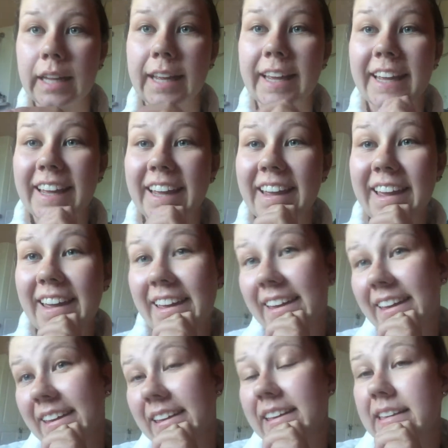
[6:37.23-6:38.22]
It
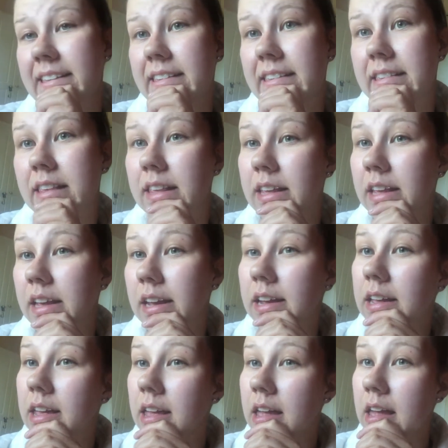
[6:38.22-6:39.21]
is
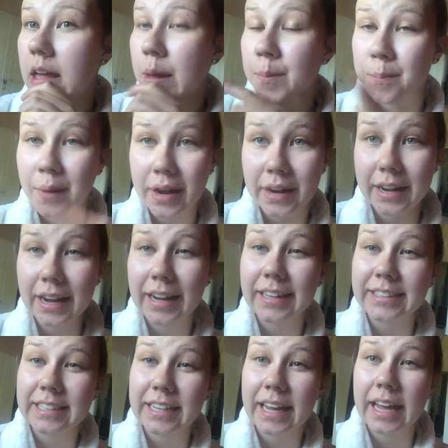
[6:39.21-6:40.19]

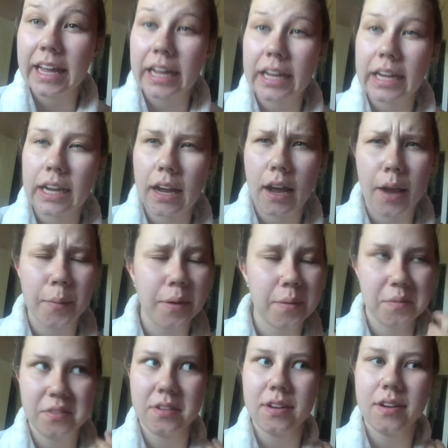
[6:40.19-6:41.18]
Monday today. I
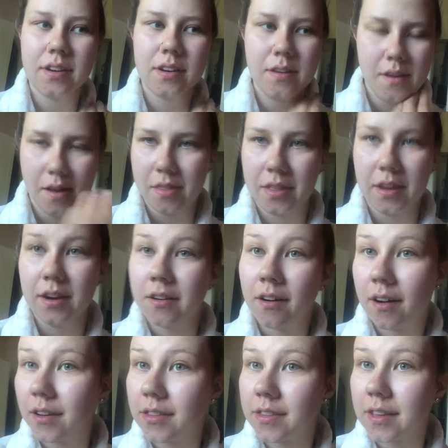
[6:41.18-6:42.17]
pretty much did nothing
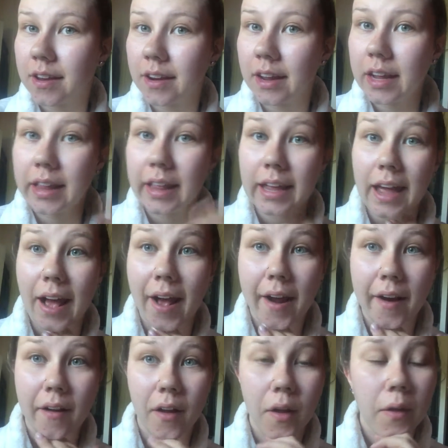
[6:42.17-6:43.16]
on Sunday like
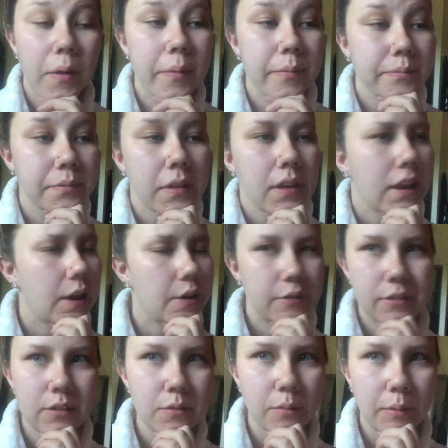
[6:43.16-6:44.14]
at all. I
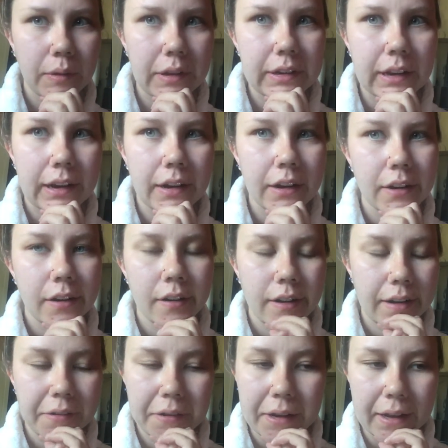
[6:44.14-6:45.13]
was just really
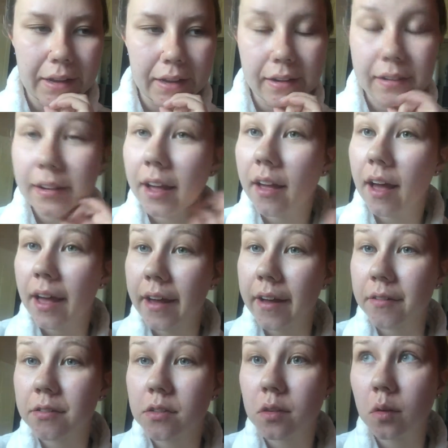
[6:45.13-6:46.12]
tired and I
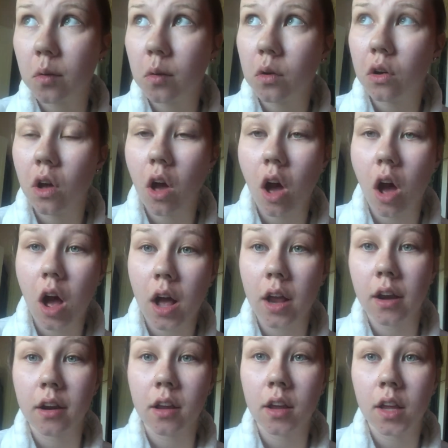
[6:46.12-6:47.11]
have school
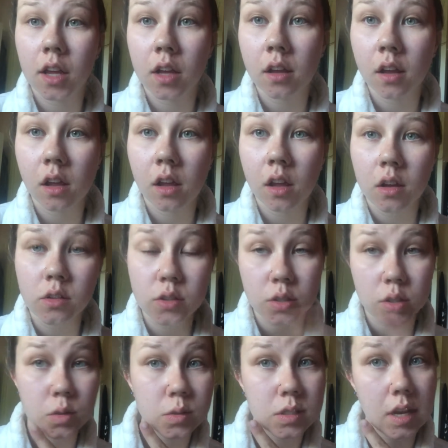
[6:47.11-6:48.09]
on
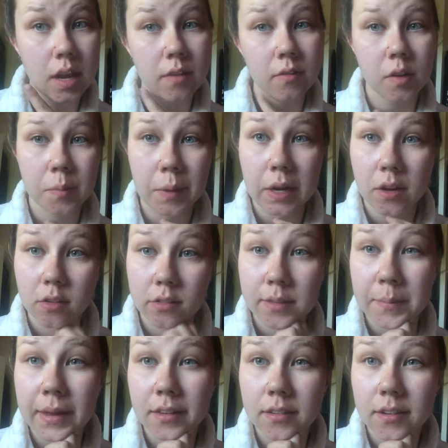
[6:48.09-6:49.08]
Tuesday for my new
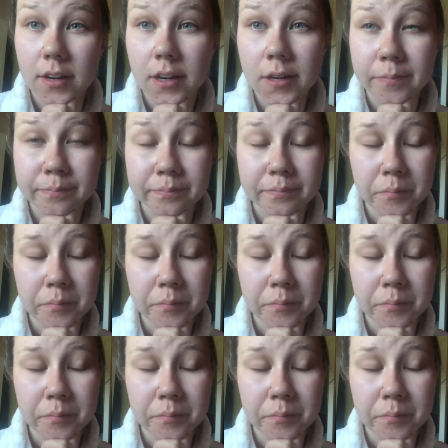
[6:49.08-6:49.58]
semester.